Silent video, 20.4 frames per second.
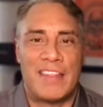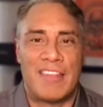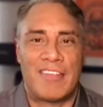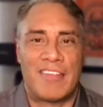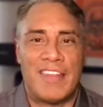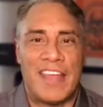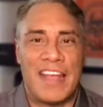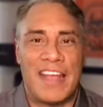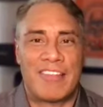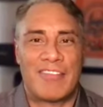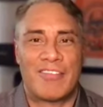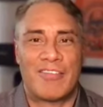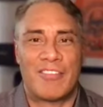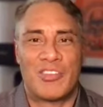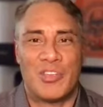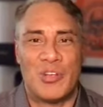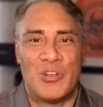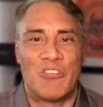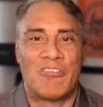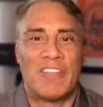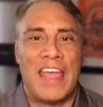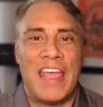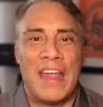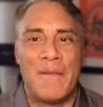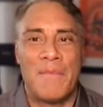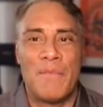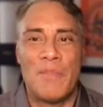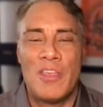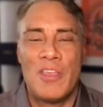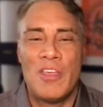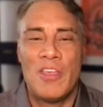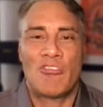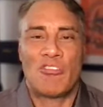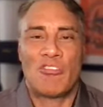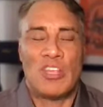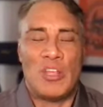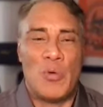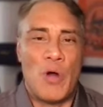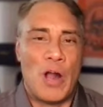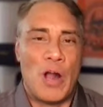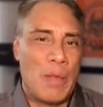This next Tuesday. So
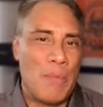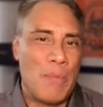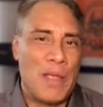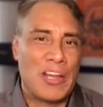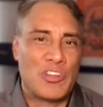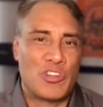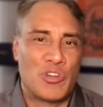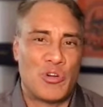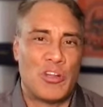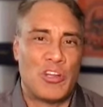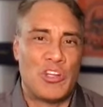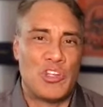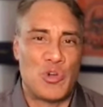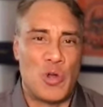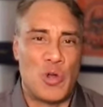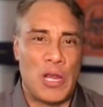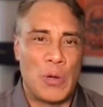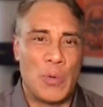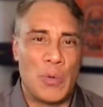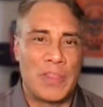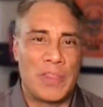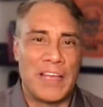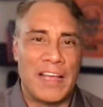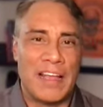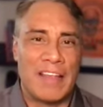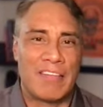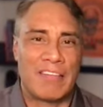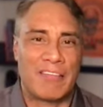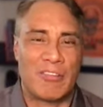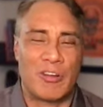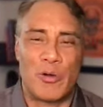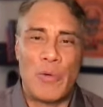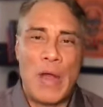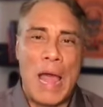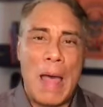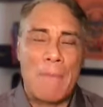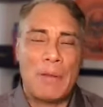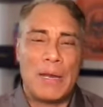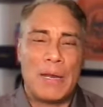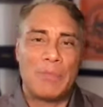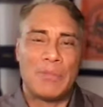you want to make sure to join with us. So to
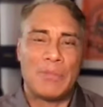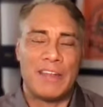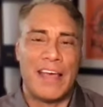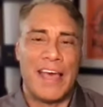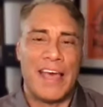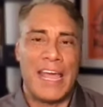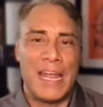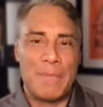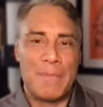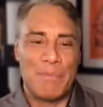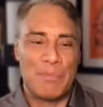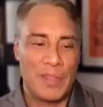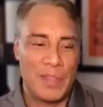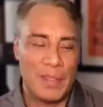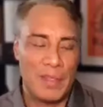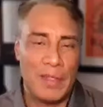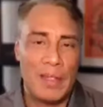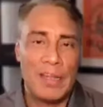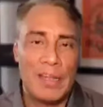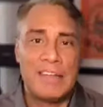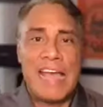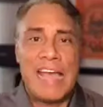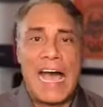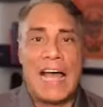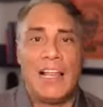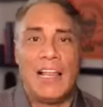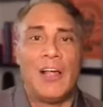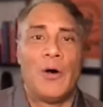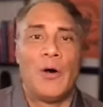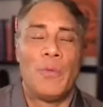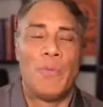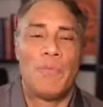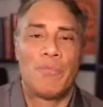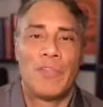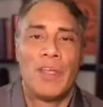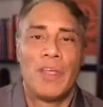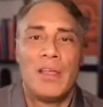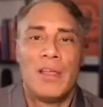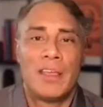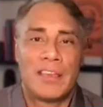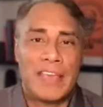wrap it up tonight, Tallow.
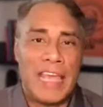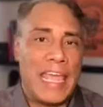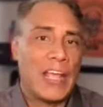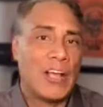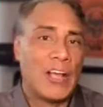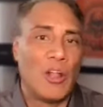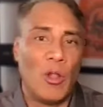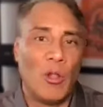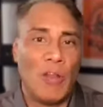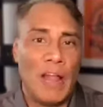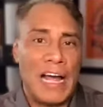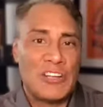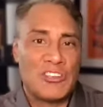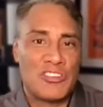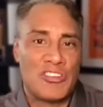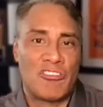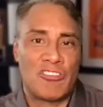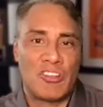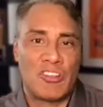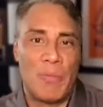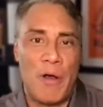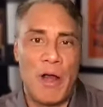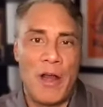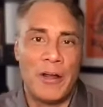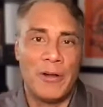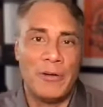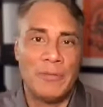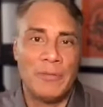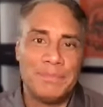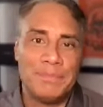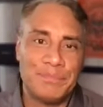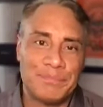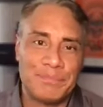Kegel launches tomorrow.